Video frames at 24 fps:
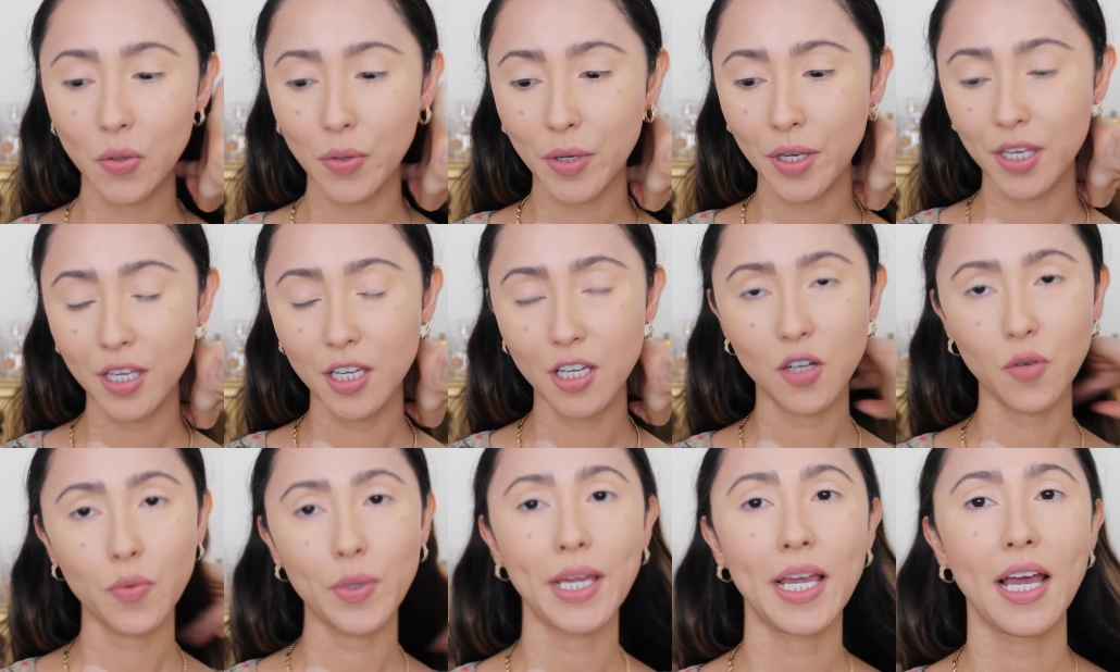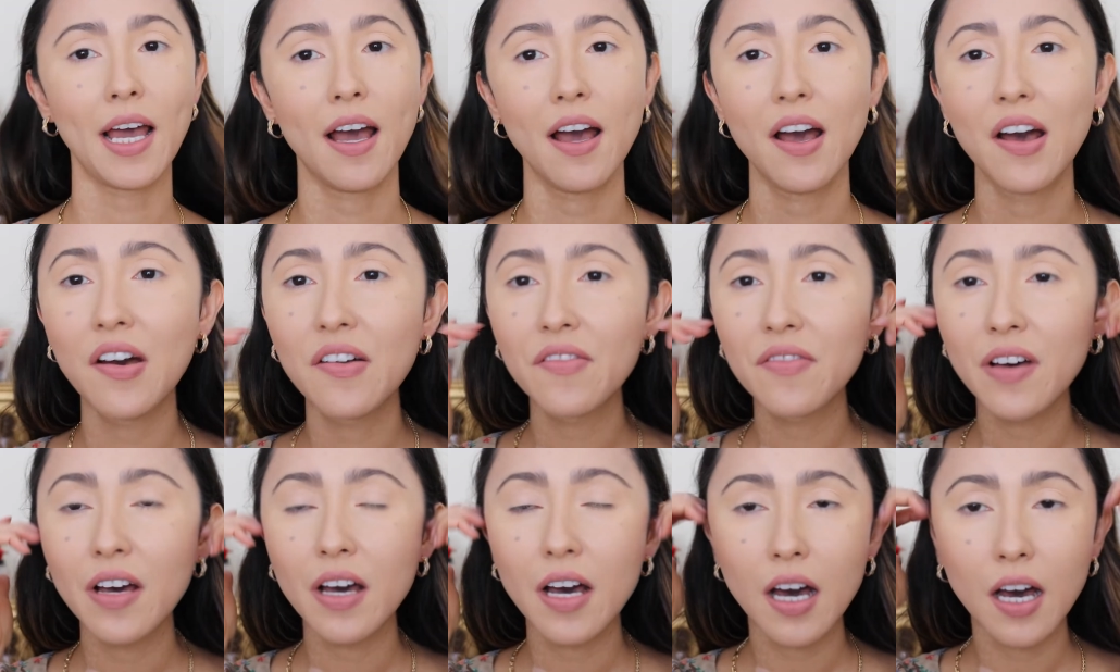here we have
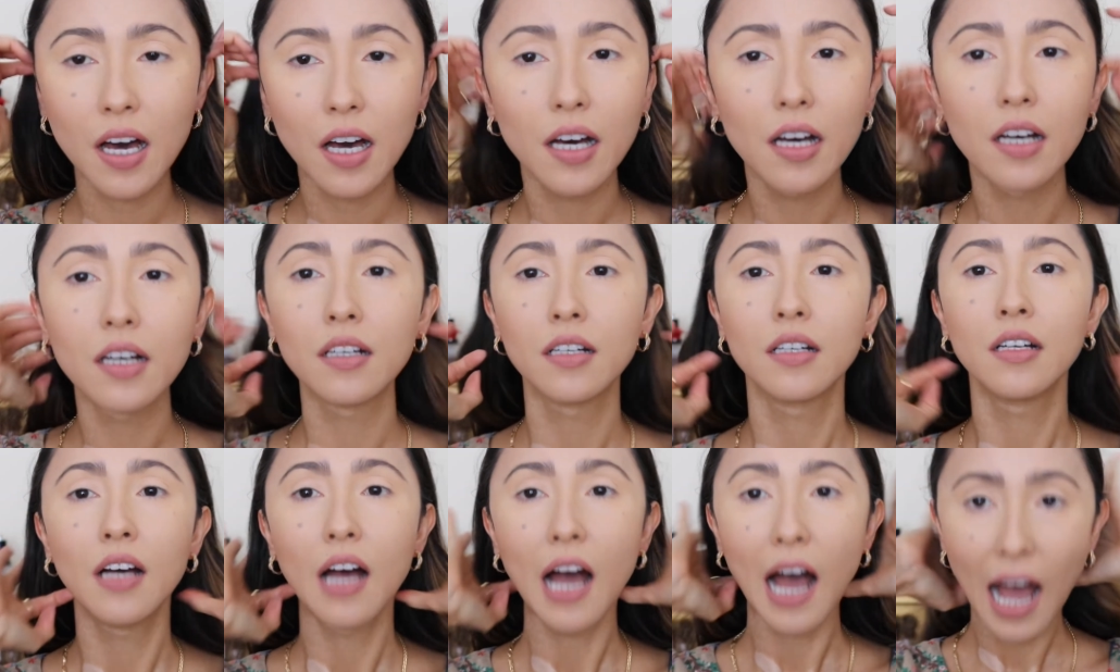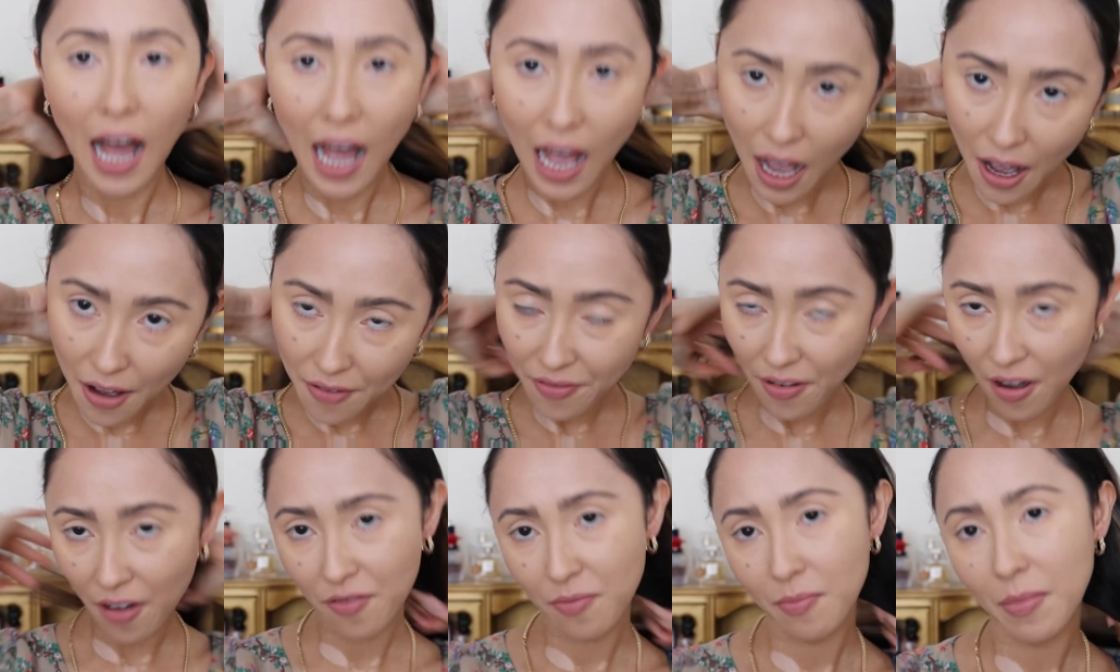half
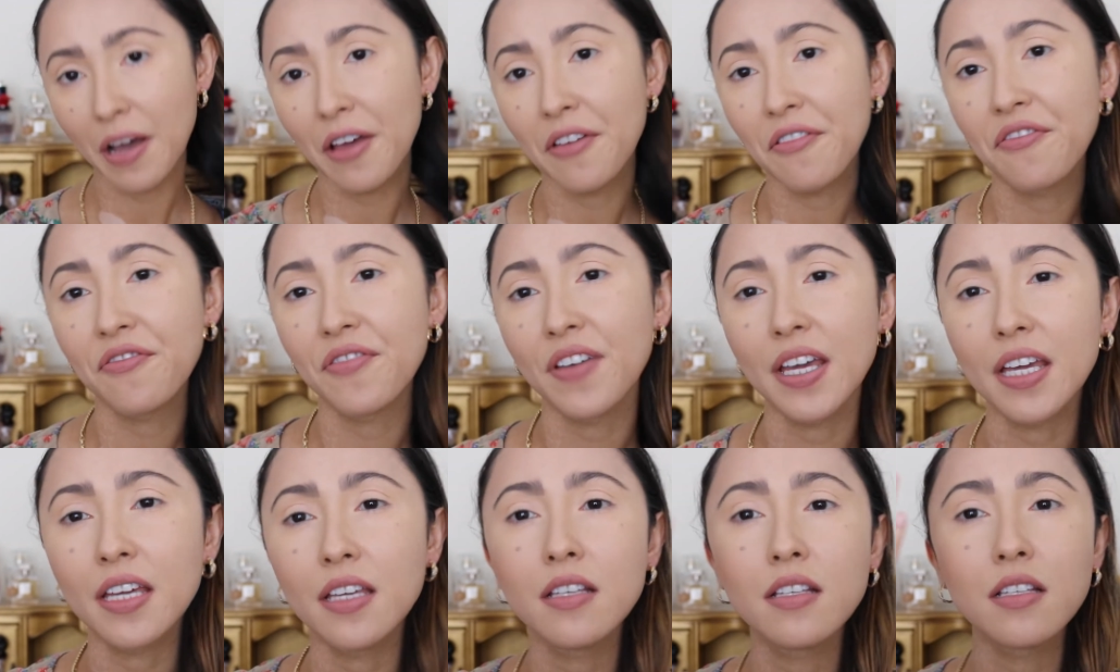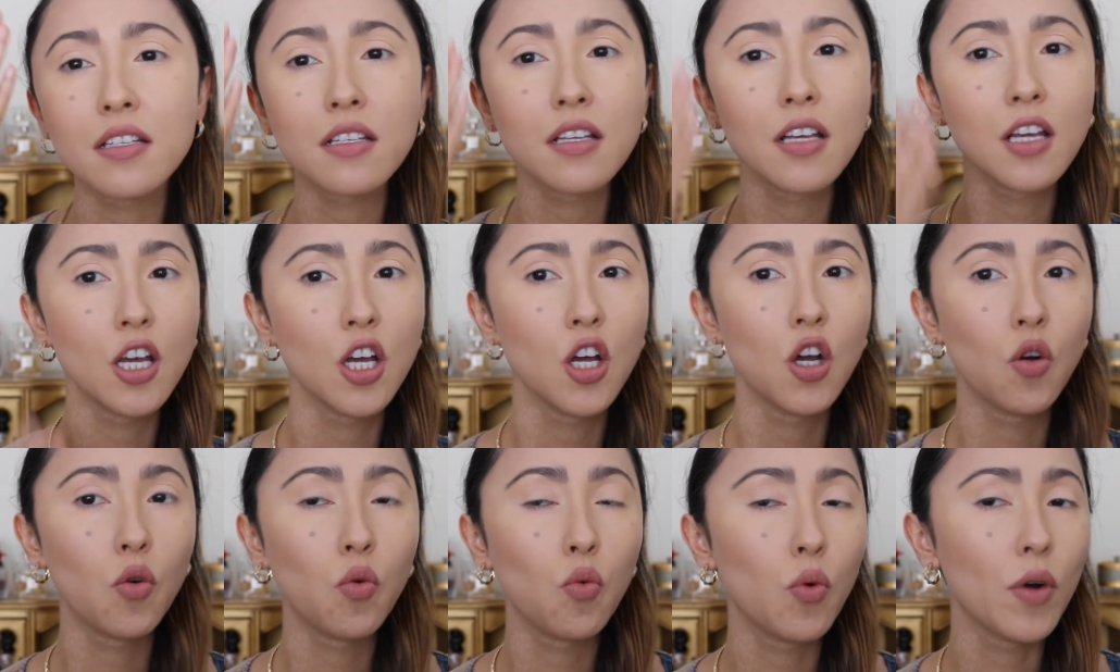of my face
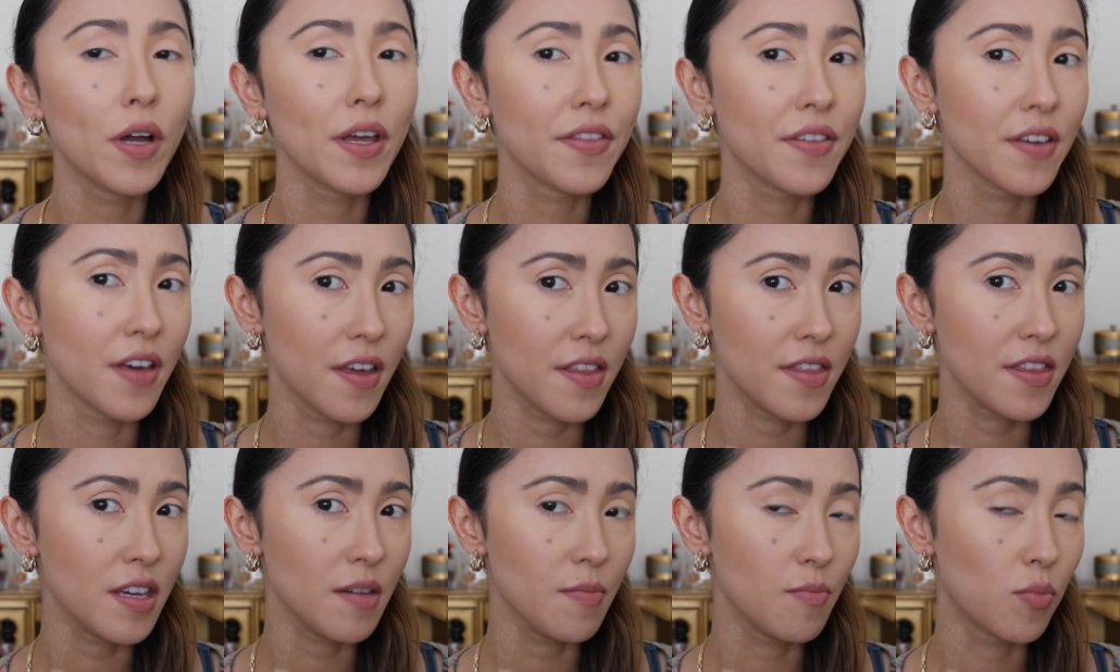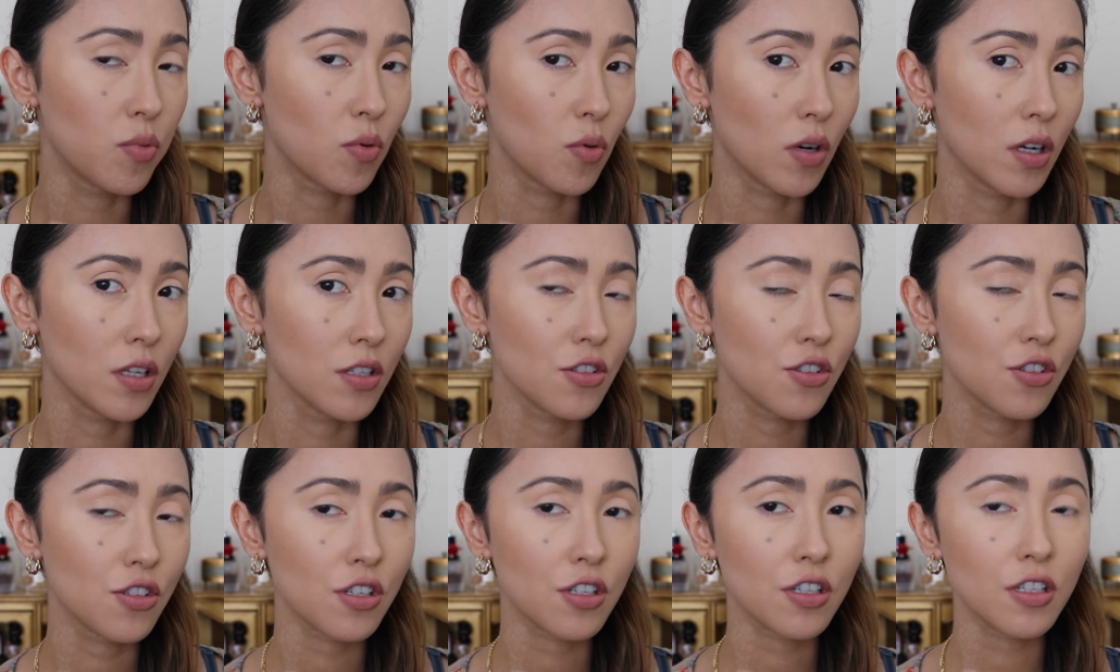with the
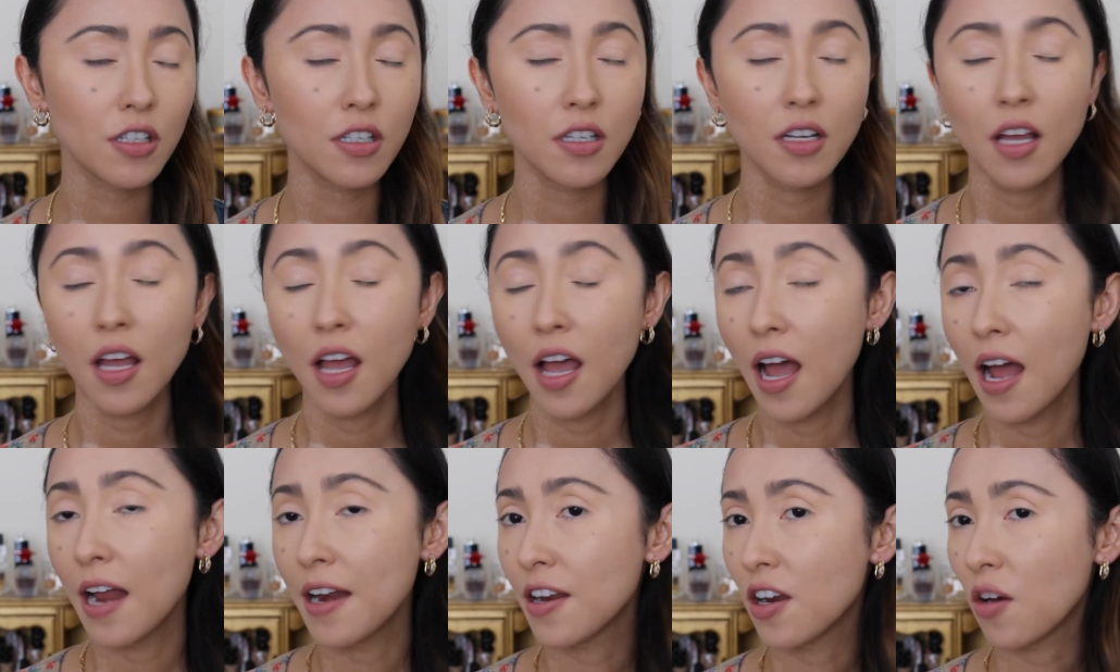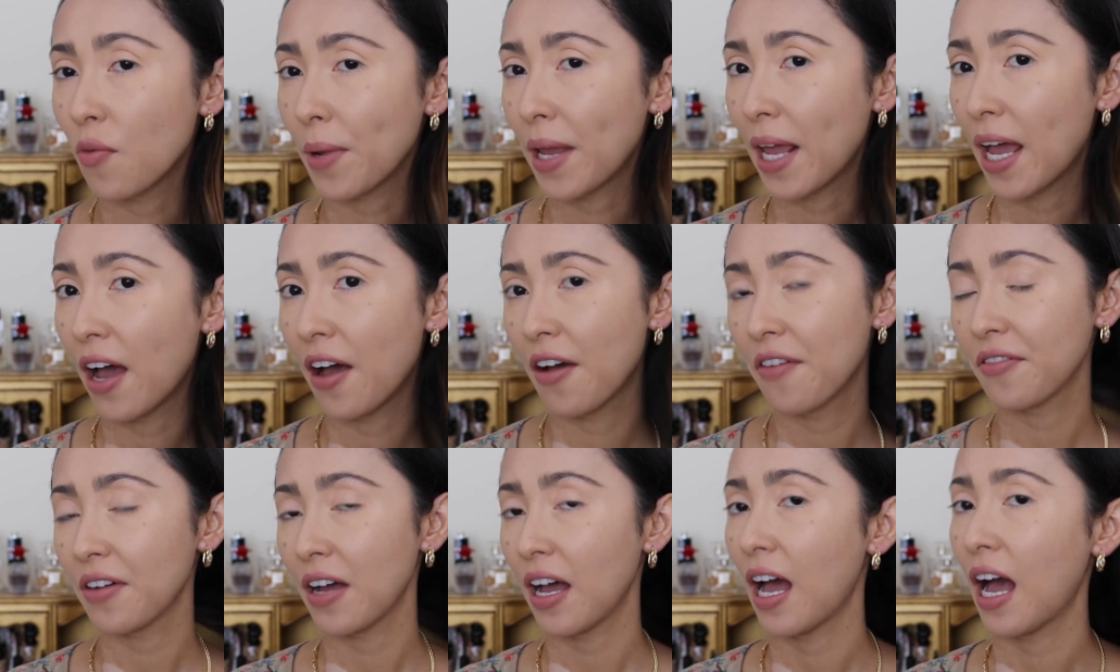bronzer, and here we
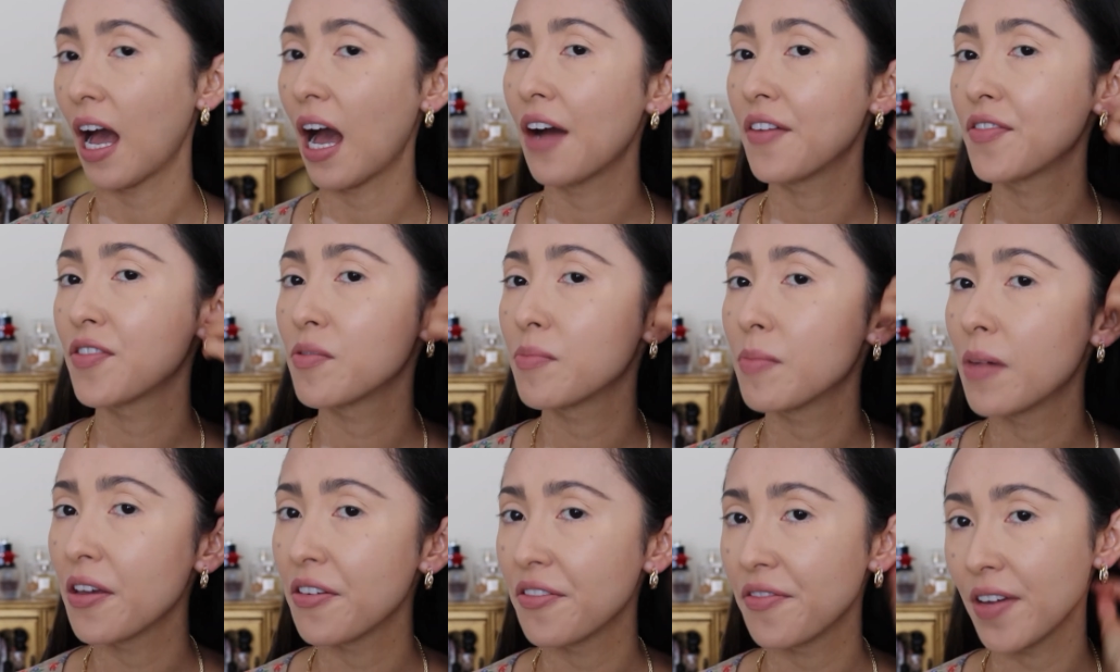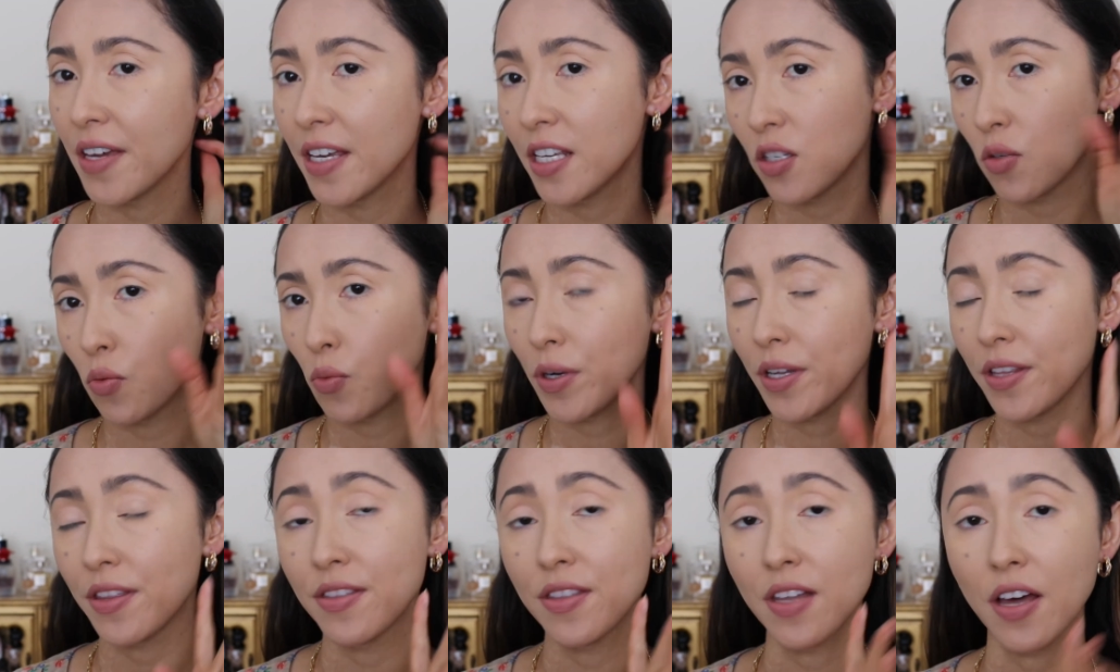have half of my face
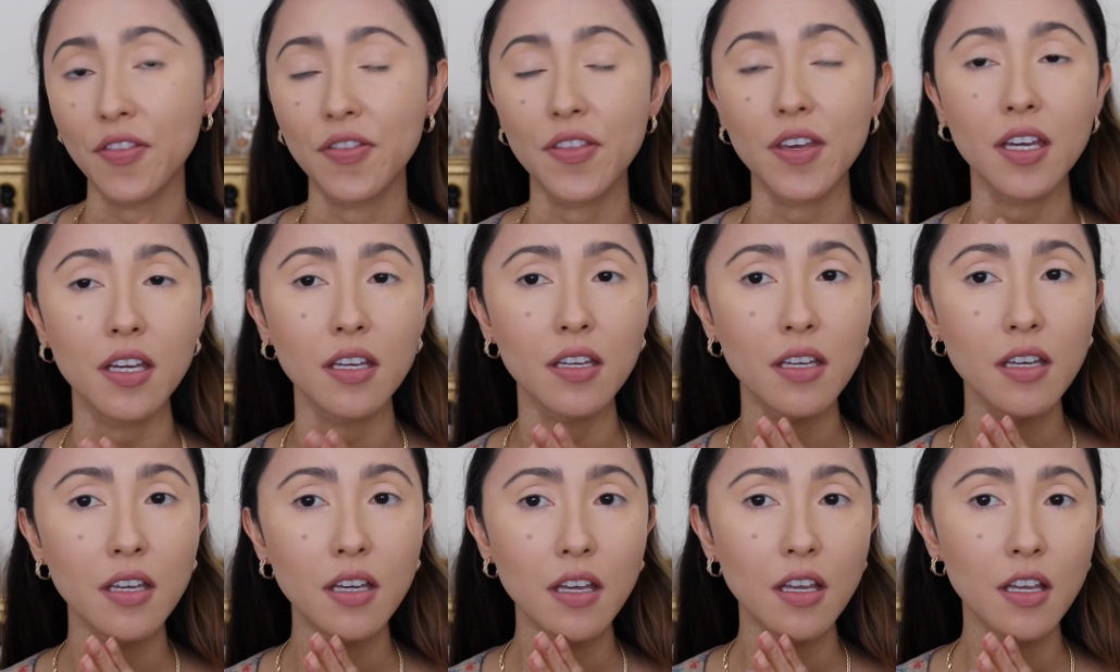with nothing.